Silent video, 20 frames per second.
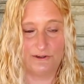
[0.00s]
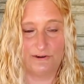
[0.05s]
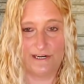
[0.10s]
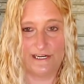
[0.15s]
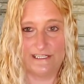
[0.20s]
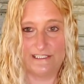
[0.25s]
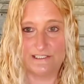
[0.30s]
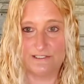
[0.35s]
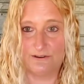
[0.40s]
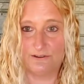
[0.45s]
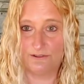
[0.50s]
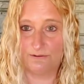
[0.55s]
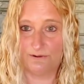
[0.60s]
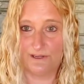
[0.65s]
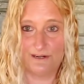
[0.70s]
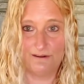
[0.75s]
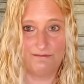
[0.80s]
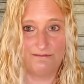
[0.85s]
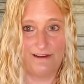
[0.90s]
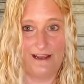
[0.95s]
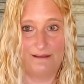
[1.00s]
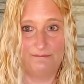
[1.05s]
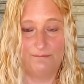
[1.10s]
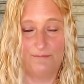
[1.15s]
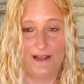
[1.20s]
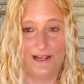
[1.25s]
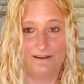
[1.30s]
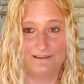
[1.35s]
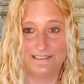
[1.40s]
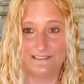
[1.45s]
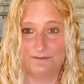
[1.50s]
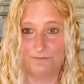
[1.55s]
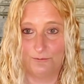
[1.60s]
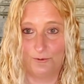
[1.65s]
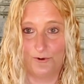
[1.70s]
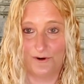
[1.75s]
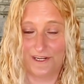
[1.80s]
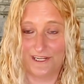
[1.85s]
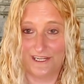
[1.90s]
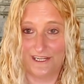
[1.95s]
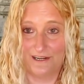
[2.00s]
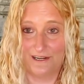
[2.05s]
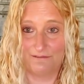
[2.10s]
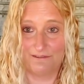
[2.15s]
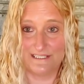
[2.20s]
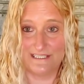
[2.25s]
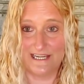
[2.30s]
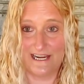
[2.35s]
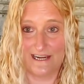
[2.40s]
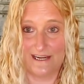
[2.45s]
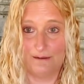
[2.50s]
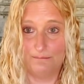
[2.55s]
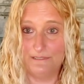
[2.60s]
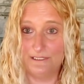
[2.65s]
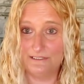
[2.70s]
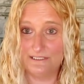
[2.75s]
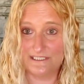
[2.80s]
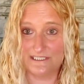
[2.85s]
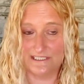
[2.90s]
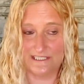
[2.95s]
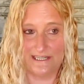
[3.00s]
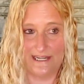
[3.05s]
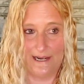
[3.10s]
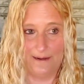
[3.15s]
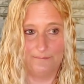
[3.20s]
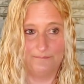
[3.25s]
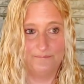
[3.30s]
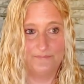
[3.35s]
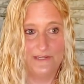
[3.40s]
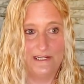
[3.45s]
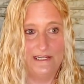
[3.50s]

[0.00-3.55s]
try and do 3 to 5 miles of walking every day. I'm used to that.